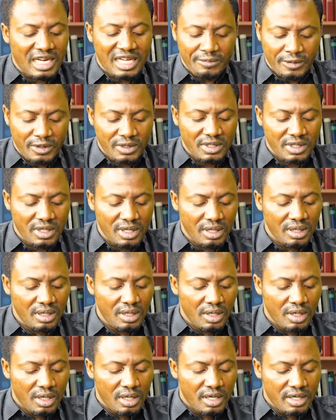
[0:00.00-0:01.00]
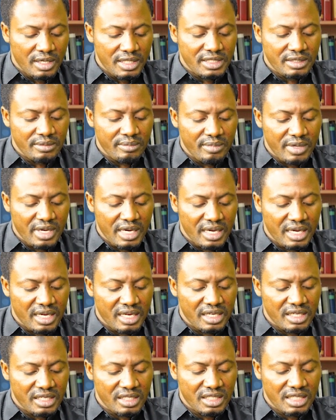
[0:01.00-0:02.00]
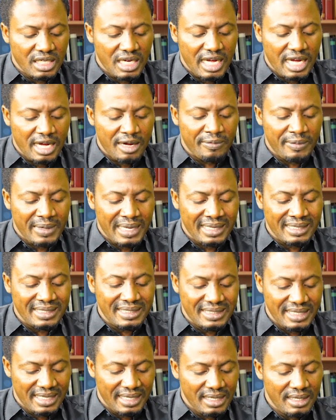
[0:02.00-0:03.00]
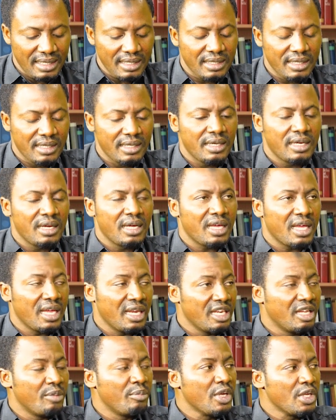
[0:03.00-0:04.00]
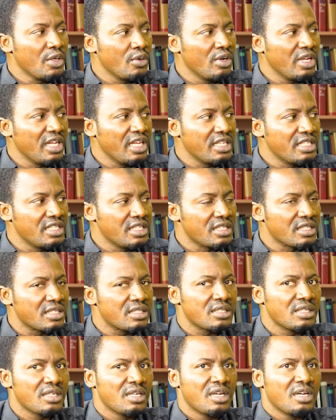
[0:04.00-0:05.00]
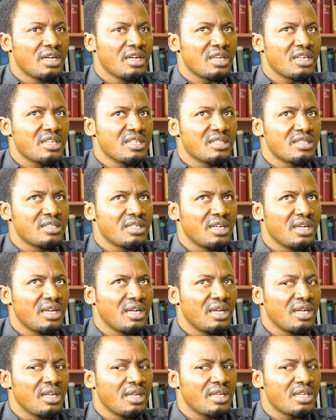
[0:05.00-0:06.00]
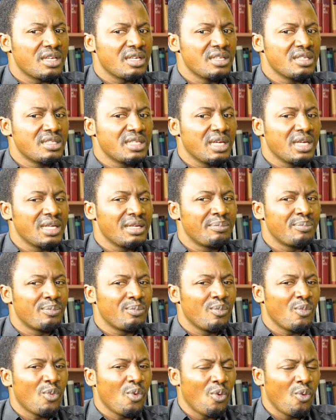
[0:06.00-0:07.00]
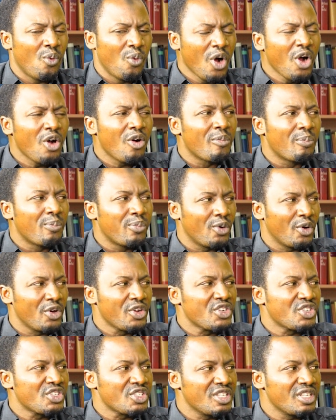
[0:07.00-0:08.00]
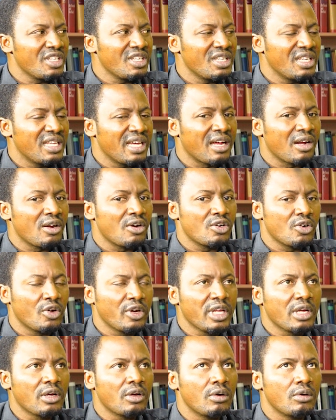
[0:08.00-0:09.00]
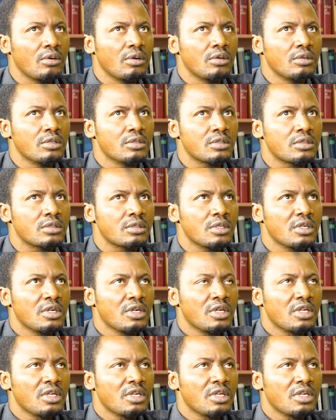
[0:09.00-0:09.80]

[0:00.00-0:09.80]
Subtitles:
al-Abasha, written by Shihab al-Din in the Middle Ages. Is a work of poetry that chronicles